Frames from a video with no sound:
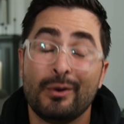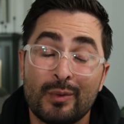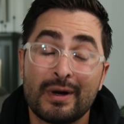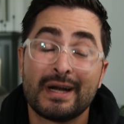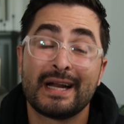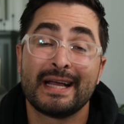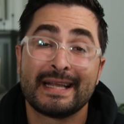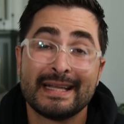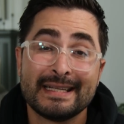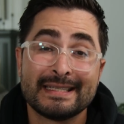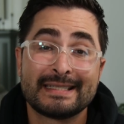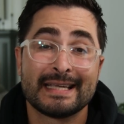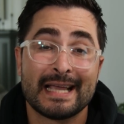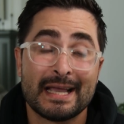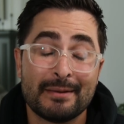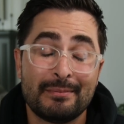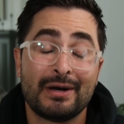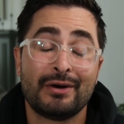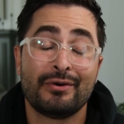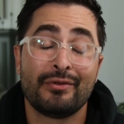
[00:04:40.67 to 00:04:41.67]
what I can say
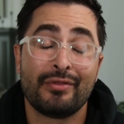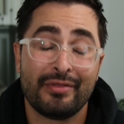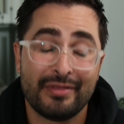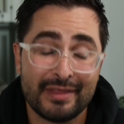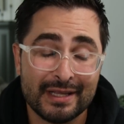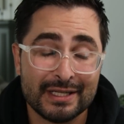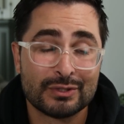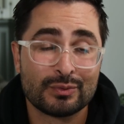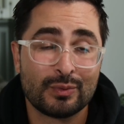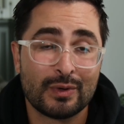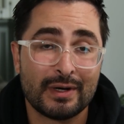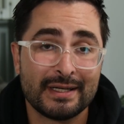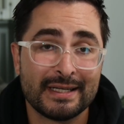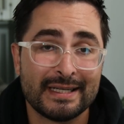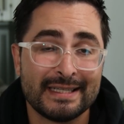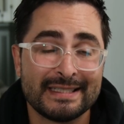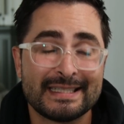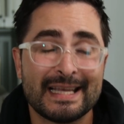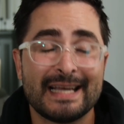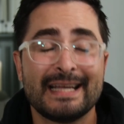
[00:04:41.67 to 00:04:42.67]
about this one
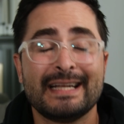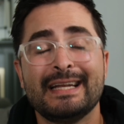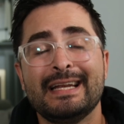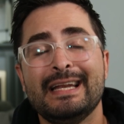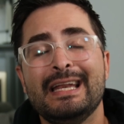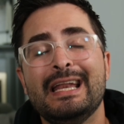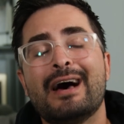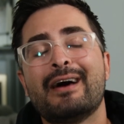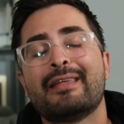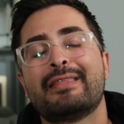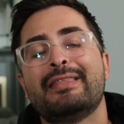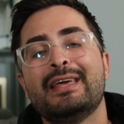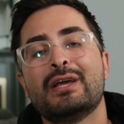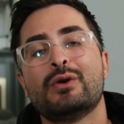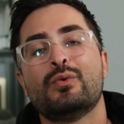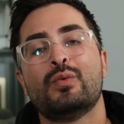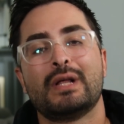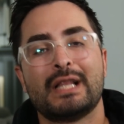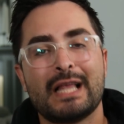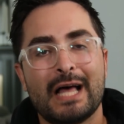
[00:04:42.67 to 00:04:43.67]
is that
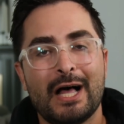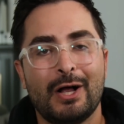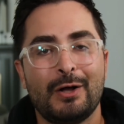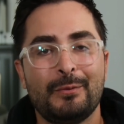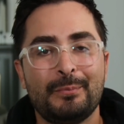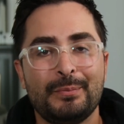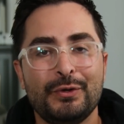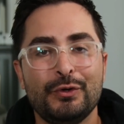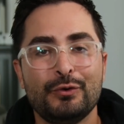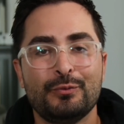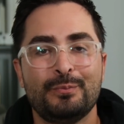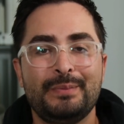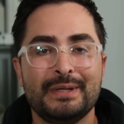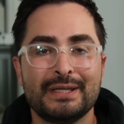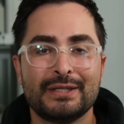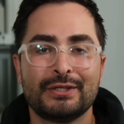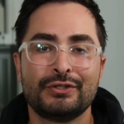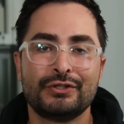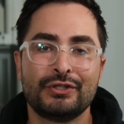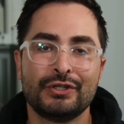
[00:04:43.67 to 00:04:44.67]
nothing will help you
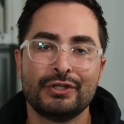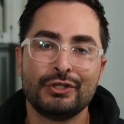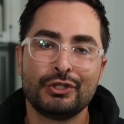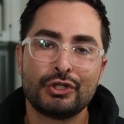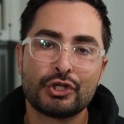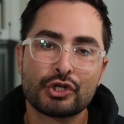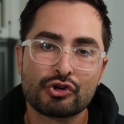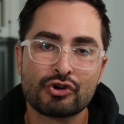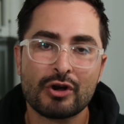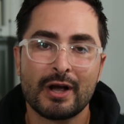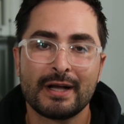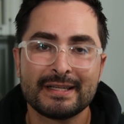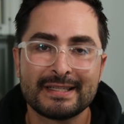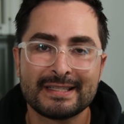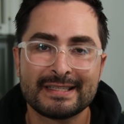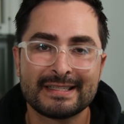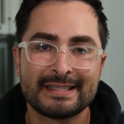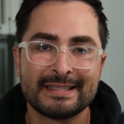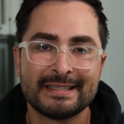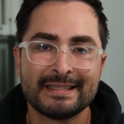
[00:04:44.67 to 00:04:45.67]
build
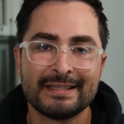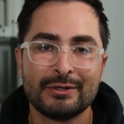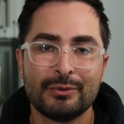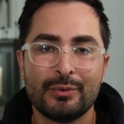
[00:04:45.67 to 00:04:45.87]
trust